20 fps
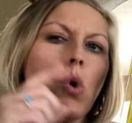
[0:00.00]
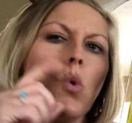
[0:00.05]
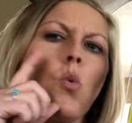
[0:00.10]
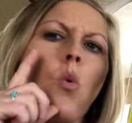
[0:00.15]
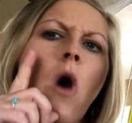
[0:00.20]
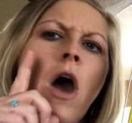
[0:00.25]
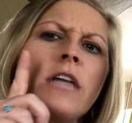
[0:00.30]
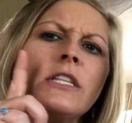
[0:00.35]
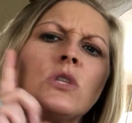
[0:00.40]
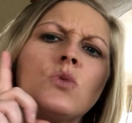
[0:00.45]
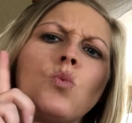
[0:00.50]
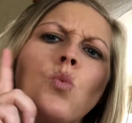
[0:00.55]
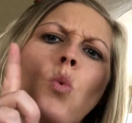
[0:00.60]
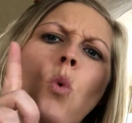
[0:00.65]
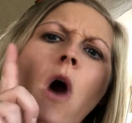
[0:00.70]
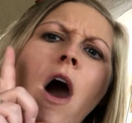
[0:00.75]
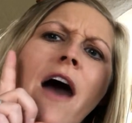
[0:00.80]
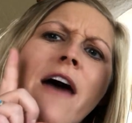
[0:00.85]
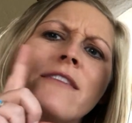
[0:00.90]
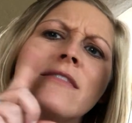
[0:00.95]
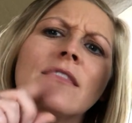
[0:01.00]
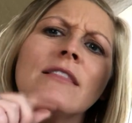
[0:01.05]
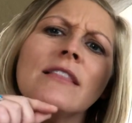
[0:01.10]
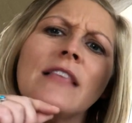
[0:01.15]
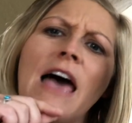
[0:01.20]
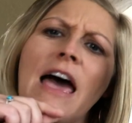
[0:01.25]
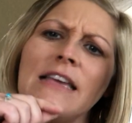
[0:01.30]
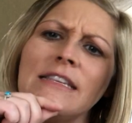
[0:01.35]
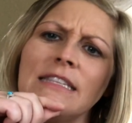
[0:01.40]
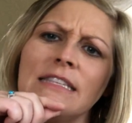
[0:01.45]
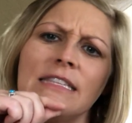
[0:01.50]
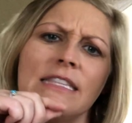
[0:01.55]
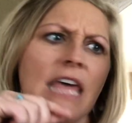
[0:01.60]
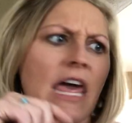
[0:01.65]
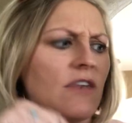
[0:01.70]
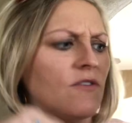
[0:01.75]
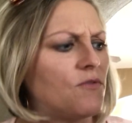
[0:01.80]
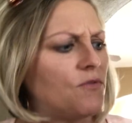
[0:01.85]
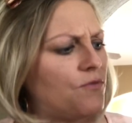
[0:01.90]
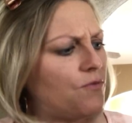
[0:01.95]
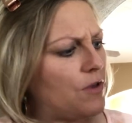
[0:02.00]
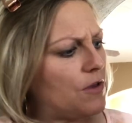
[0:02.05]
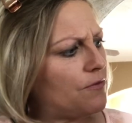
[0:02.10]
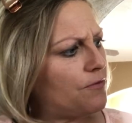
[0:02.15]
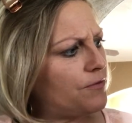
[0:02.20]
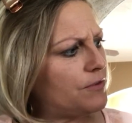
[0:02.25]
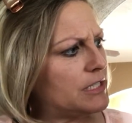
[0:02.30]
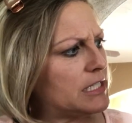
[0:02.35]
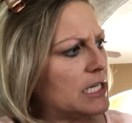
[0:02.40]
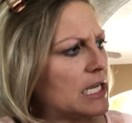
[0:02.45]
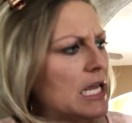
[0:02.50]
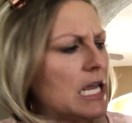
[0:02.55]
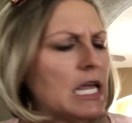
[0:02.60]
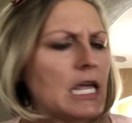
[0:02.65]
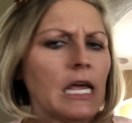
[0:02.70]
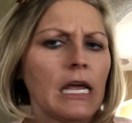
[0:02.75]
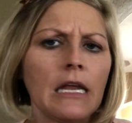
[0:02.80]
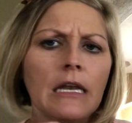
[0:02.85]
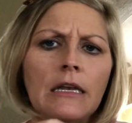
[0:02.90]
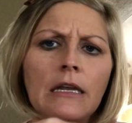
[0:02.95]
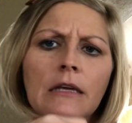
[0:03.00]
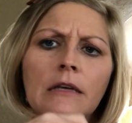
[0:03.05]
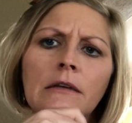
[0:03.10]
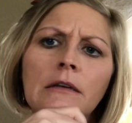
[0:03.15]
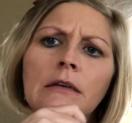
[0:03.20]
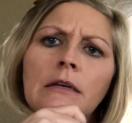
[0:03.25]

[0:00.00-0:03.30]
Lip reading: what's 1 less than 15?